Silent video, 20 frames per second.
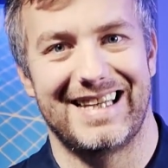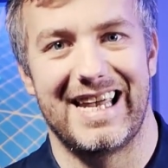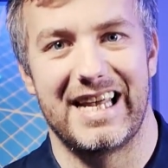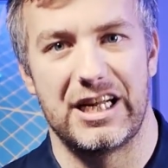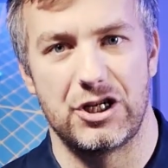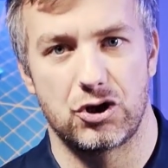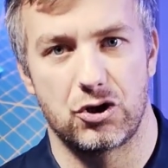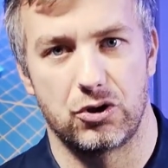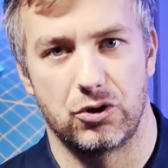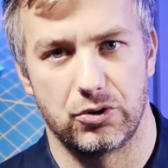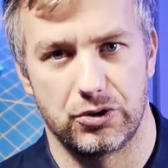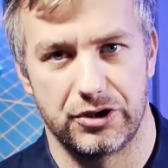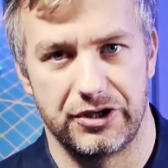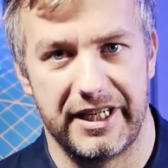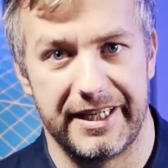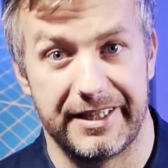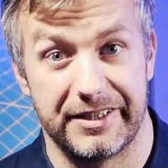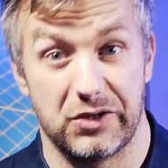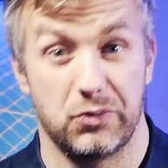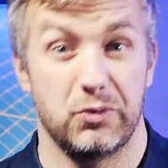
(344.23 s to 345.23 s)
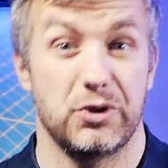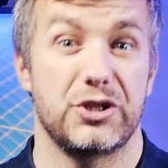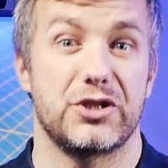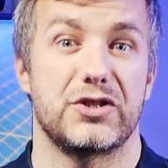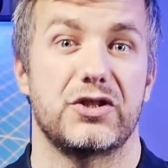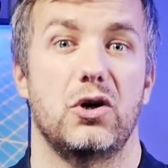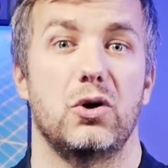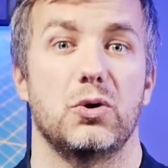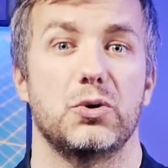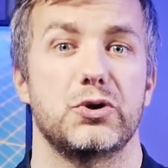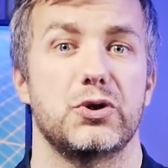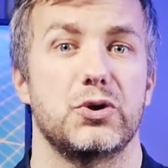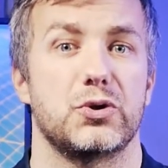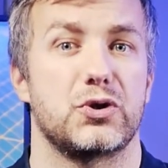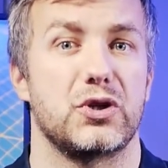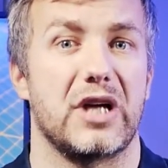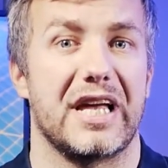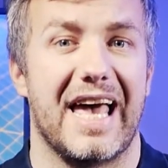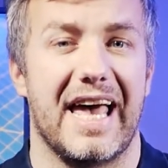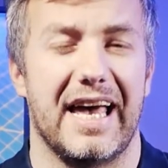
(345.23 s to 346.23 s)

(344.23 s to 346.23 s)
H coordinator, which is also